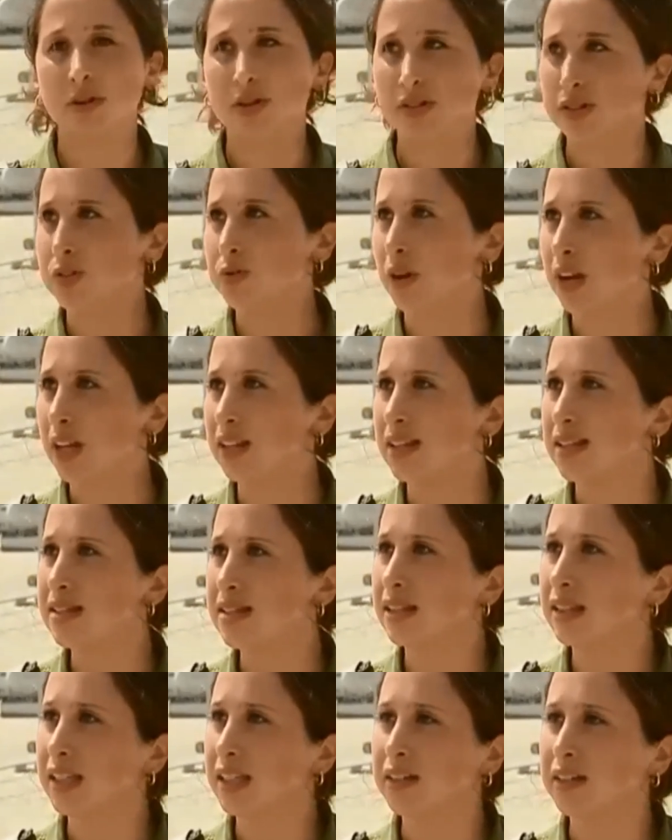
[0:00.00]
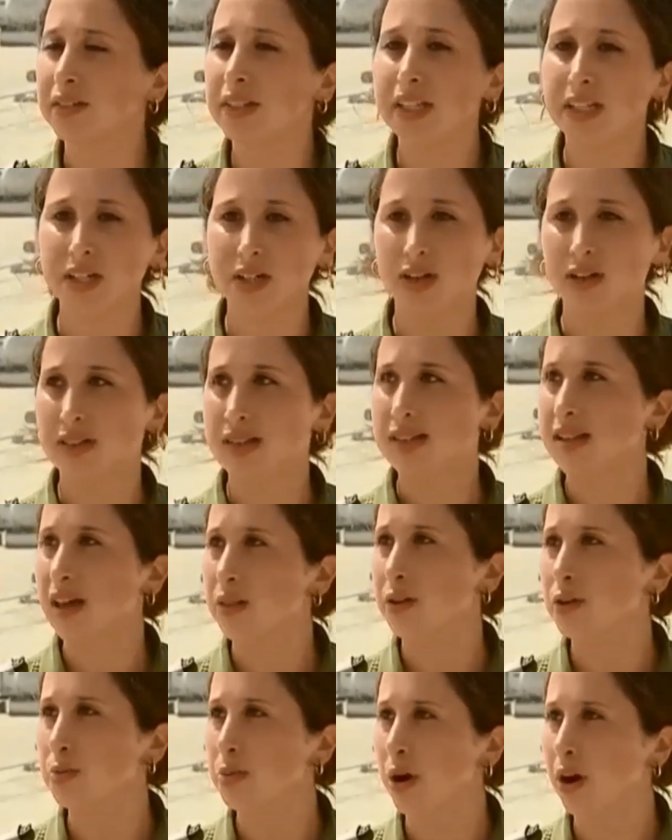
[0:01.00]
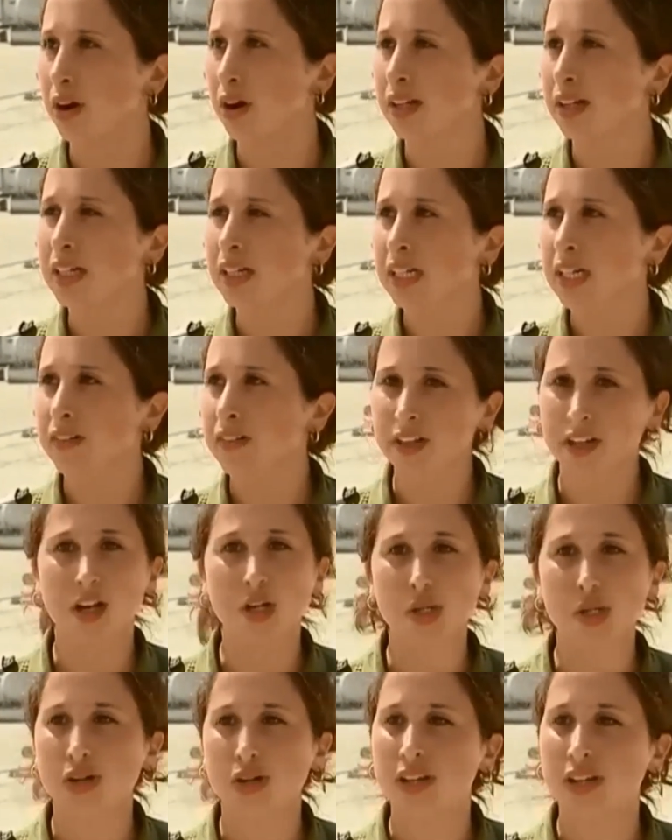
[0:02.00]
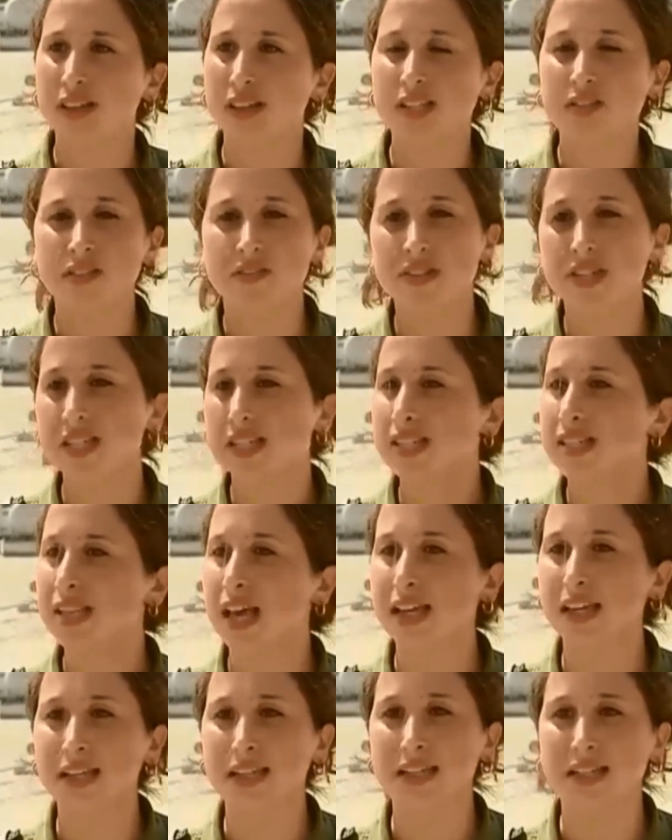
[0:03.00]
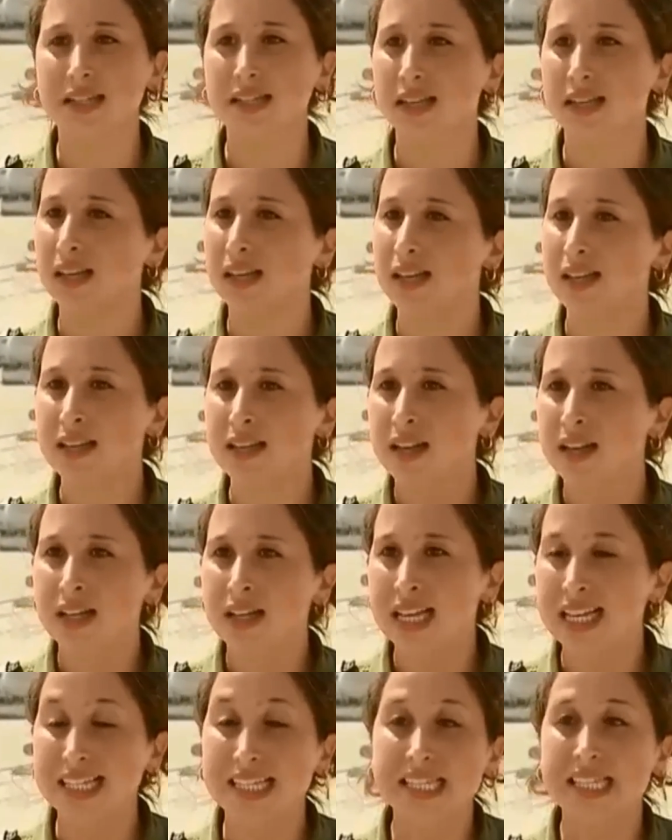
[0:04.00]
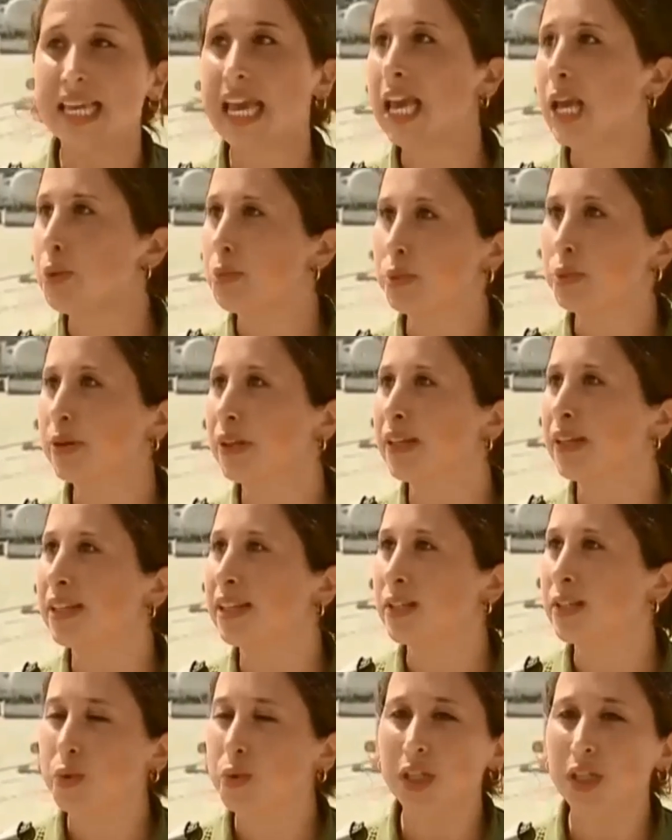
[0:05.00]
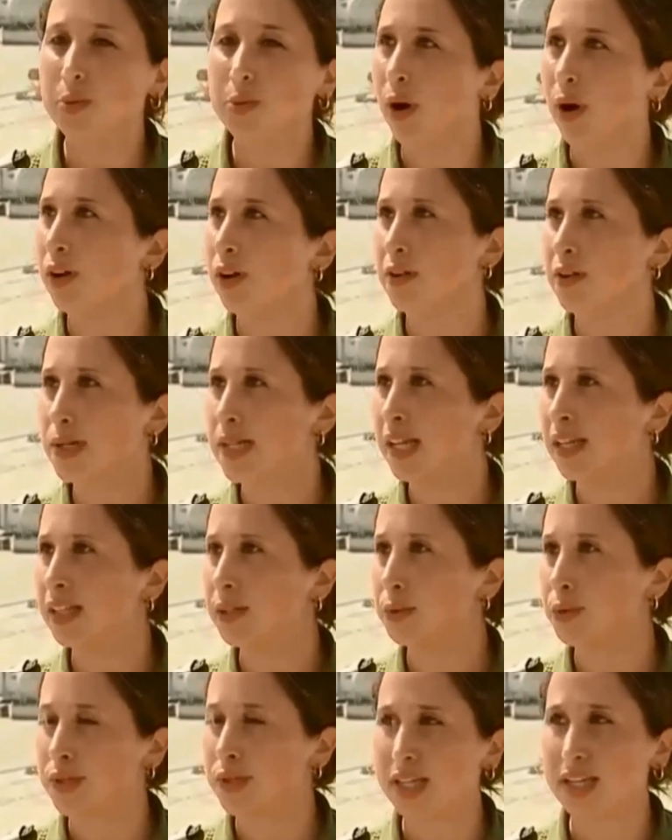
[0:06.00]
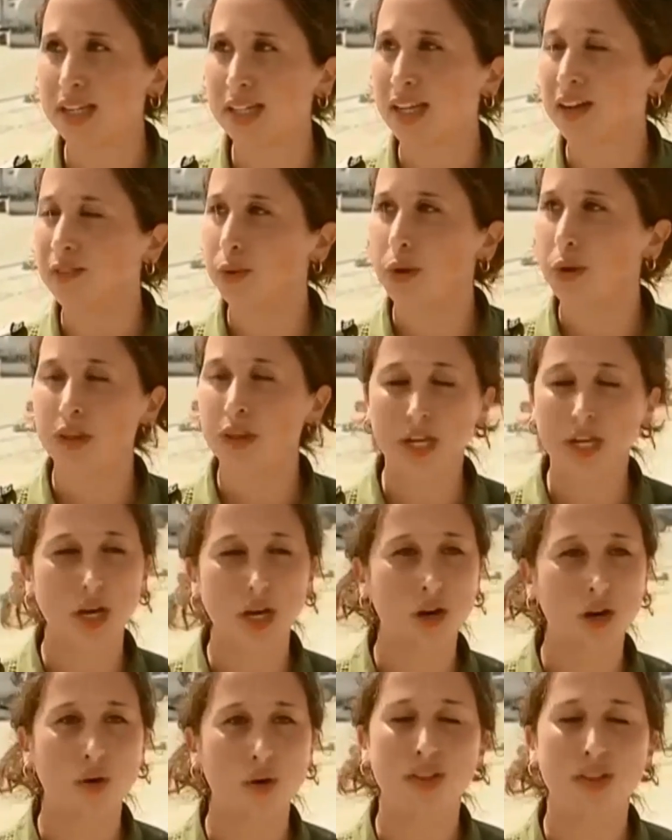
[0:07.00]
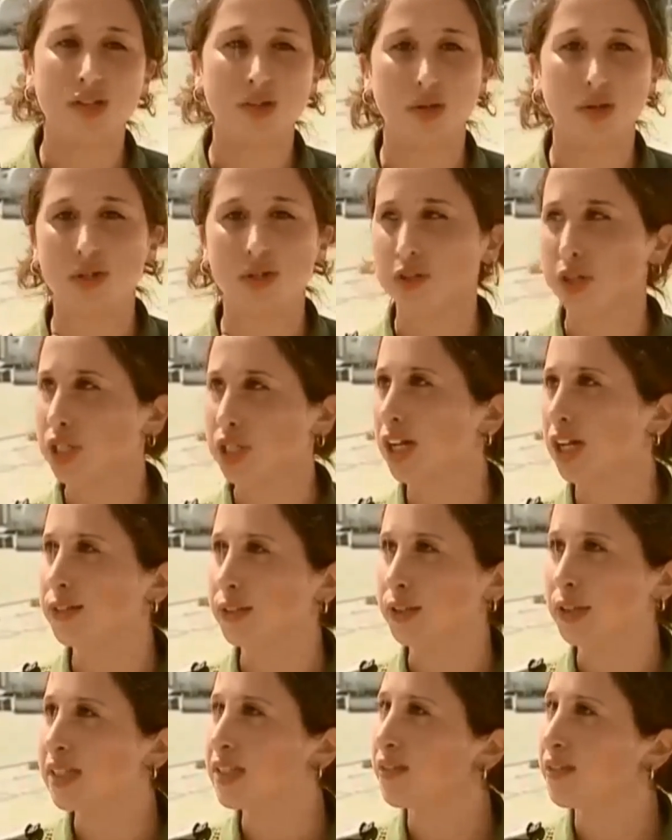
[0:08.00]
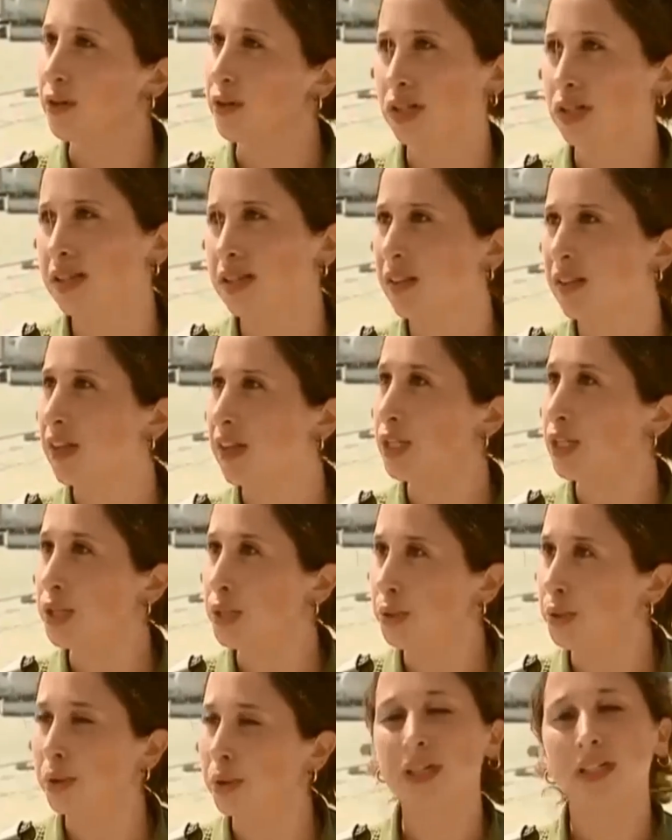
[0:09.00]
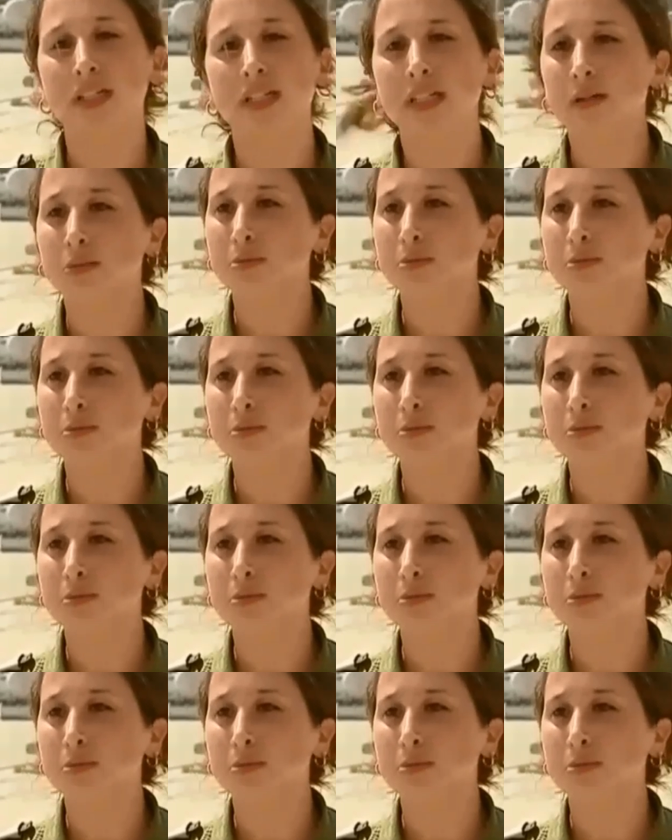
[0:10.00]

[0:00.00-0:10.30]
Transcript: for most Israelis that live here in the southern part of the country, this 15-second escape is really part of their daily routine. Everywhere they go, they search for a shelter. It's the first thing that they do.